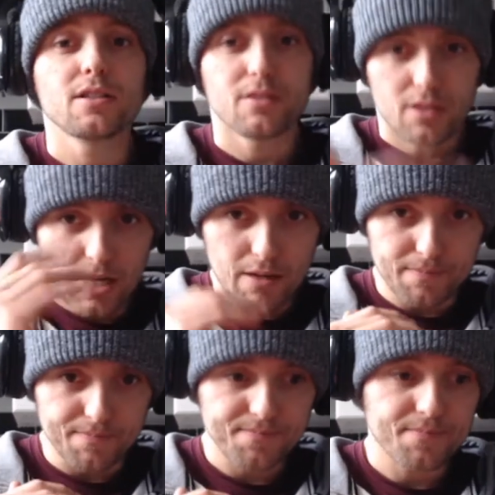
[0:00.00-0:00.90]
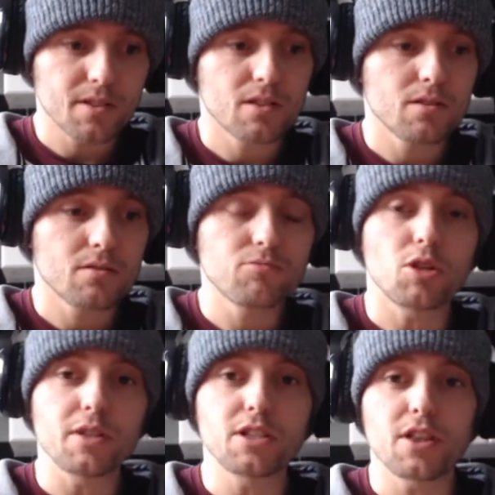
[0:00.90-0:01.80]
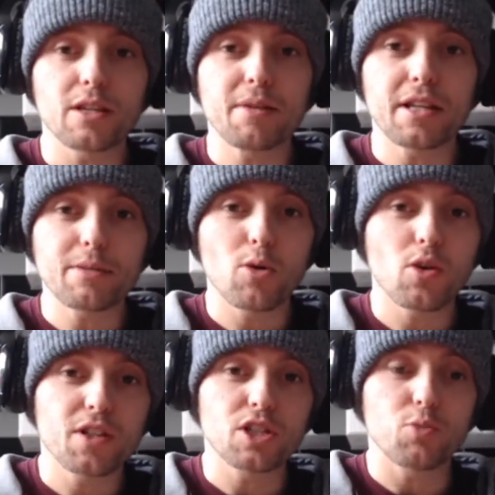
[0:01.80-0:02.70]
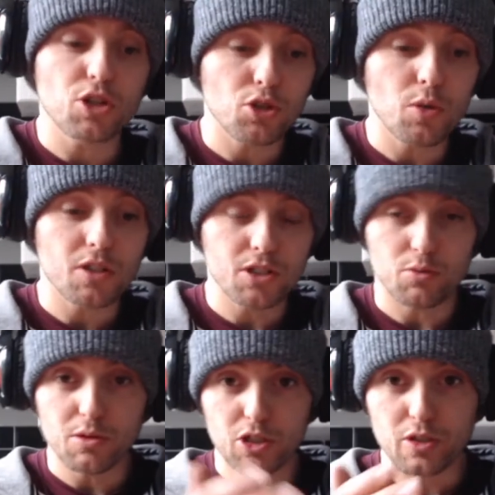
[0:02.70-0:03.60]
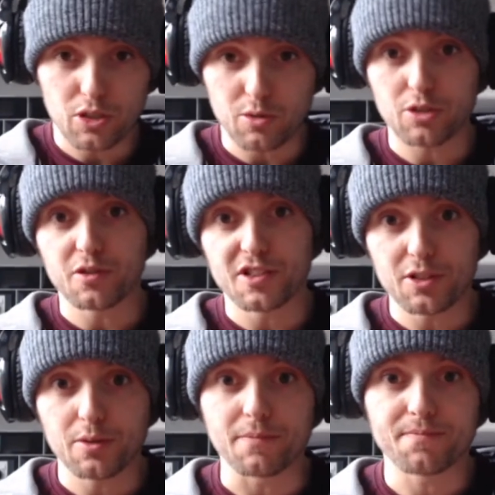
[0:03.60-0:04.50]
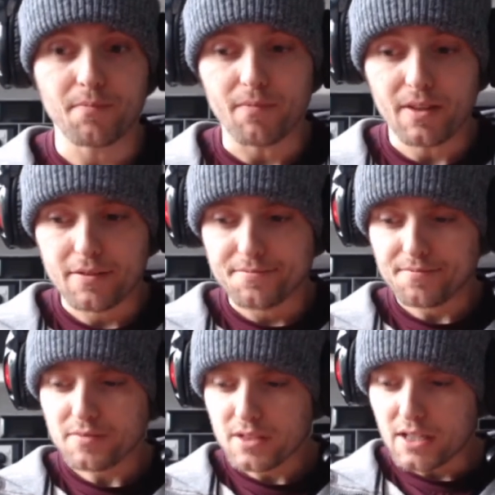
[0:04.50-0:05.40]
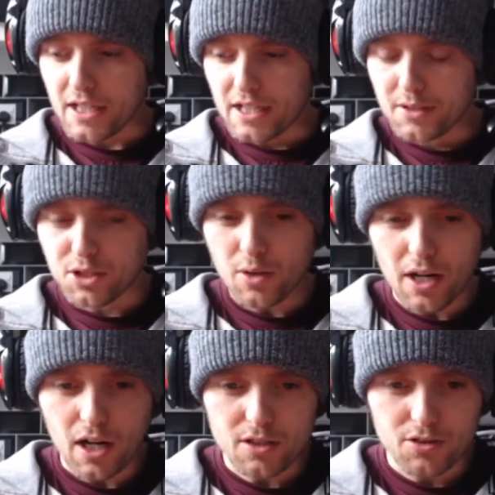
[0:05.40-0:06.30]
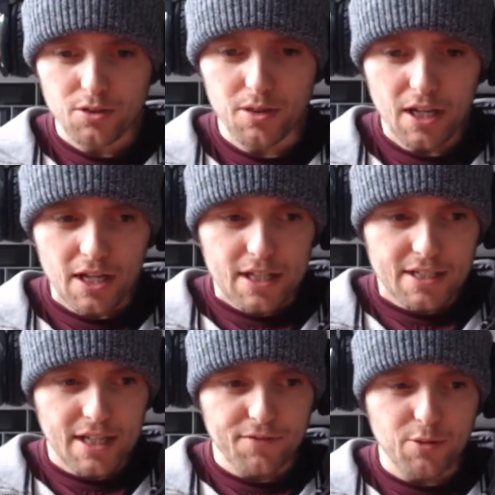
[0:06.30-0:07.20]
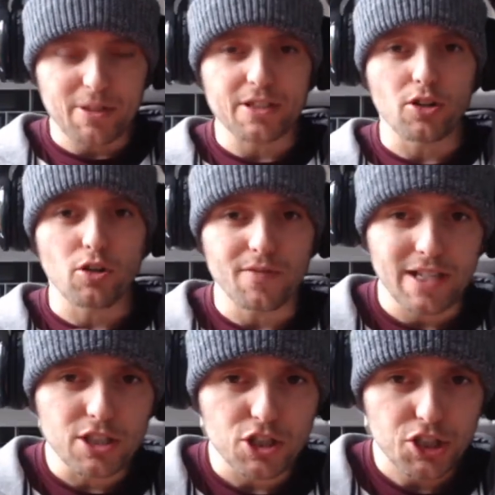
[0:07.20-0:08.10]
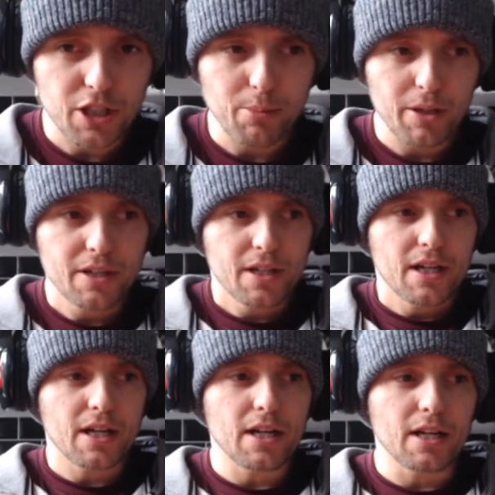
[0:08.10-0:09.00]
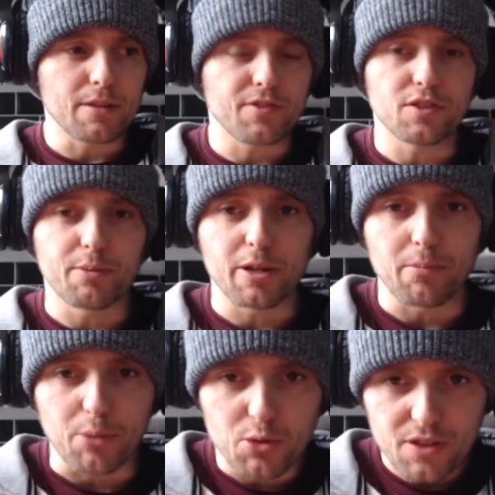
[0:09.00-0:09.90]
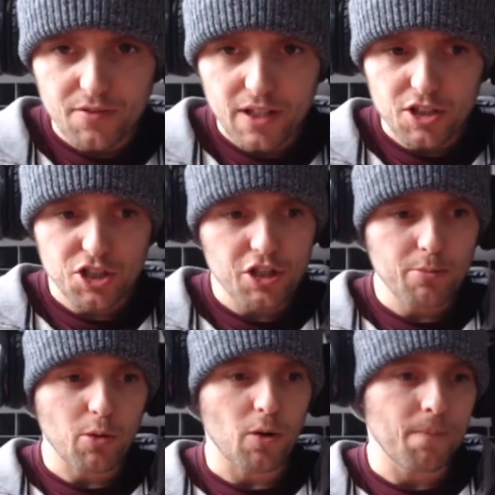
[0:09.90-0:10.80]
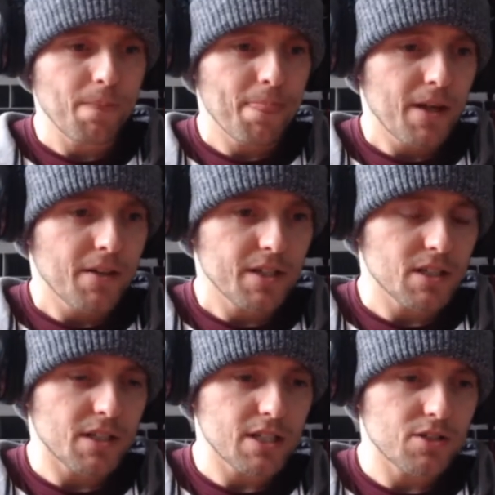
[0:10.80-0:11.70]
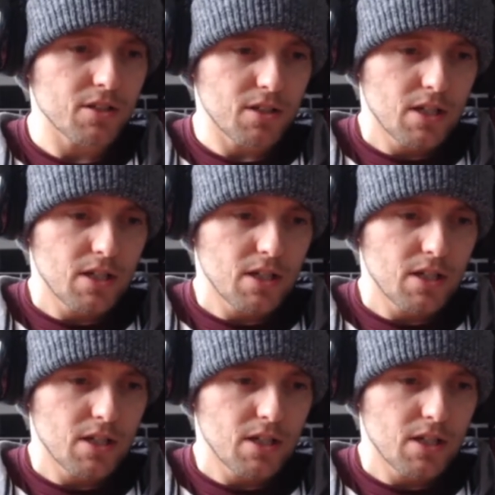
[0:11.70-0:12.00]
Don't need to think about that anymore. This is what I do want, this is what I do, this is what I do want, I do want. Now, it's quite hard to say if you've been in a long relationship, if it's been an abusive relationship, or things like that, to